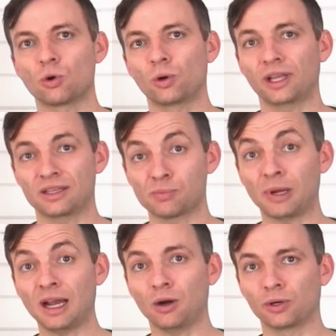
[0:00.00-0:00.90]
cord has
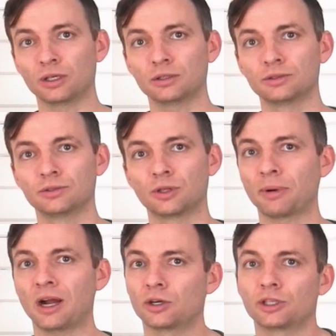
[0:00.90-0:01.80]
power, the
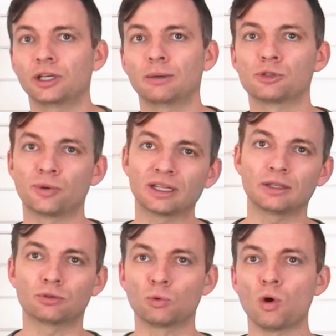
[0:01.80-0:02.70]
power could come
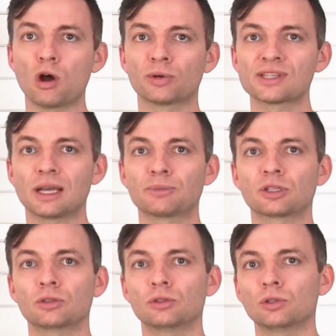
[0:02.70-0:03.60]
directly from a wall
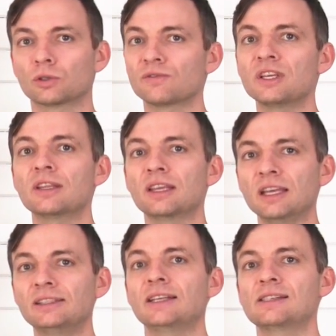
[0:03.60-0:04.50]
receptacle or via
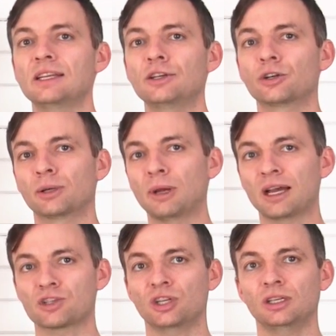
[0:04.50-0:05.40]
the ETC during
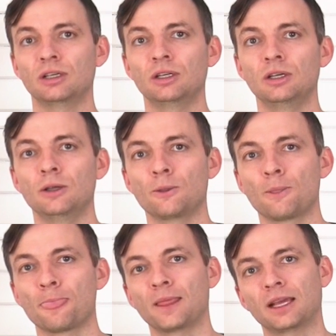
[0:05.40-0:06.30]
mashing.
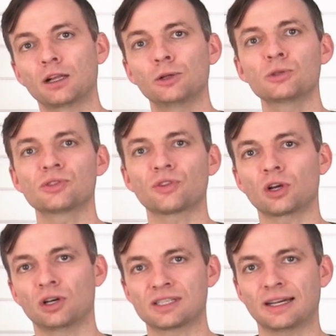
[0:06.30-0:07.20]
It closes the
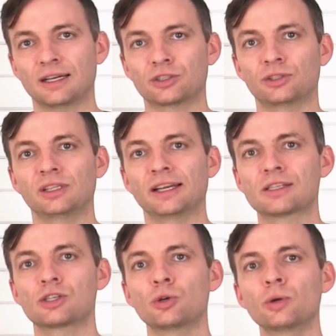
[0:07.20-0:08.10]
contactor and
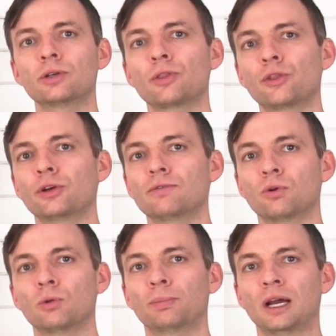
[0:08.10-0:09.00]
lets 230
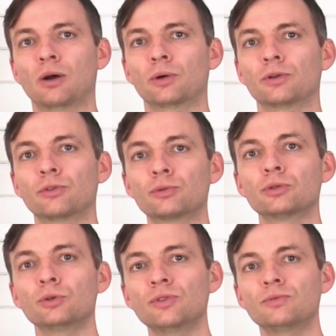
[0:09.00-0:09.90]
volt power
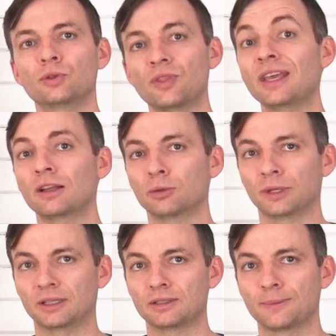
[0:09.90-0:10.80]
through to the
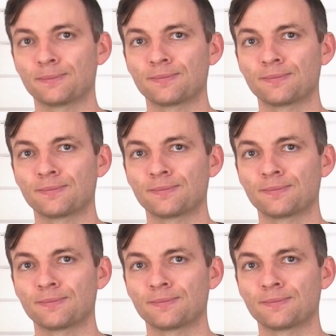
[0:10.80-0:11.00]
element.